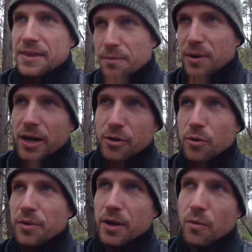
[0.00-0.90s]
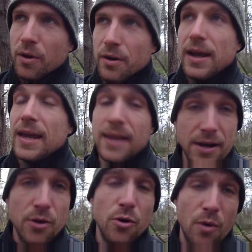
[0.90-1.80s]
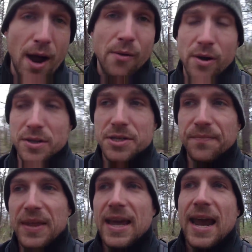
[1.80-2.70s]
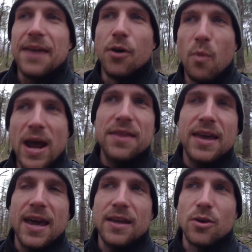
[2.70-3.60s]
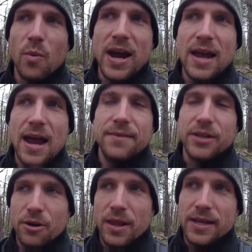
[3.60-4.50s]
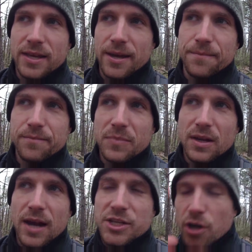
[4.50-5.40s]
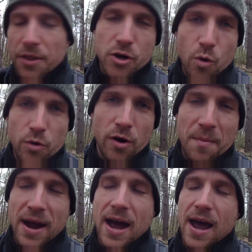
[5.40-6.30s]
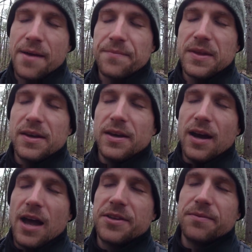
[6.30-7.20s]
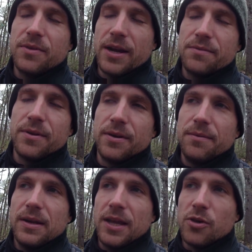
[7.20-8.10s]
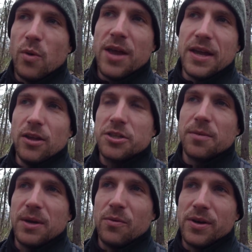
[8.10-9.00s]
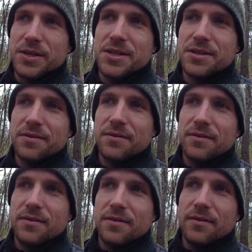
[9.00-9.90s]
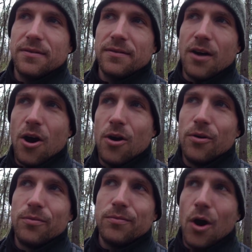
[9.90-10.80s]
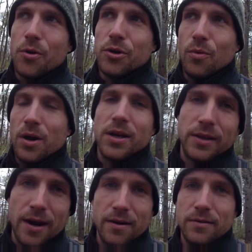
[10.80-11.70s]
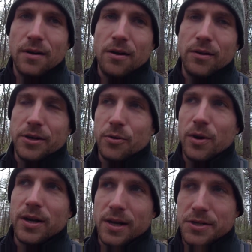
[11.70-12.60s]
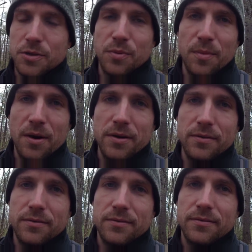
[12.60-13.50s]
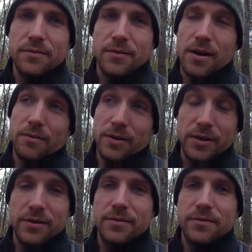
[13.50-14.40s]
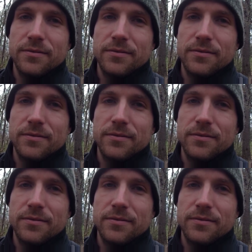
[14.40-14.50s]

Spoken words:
at them, but I knew who they were, and they knew who I was. And the way I saw the corner of my eye. The way they looked at me was, oh, you're working there? Oh, like you're working at a supermarket? Oh, really?